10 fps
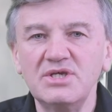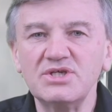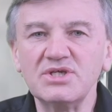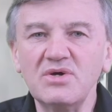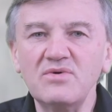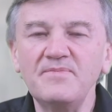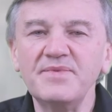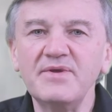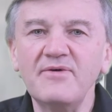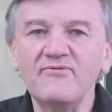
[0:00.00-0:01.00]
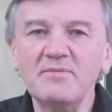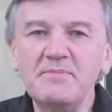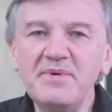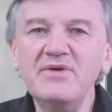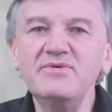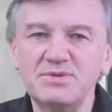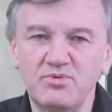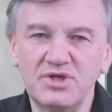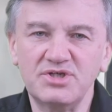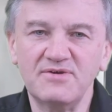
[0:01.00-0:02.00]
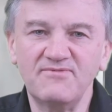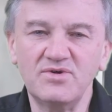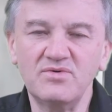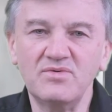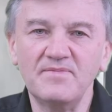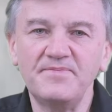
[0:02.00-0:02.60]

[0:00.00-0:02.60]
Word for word: So, from a parent's point of view,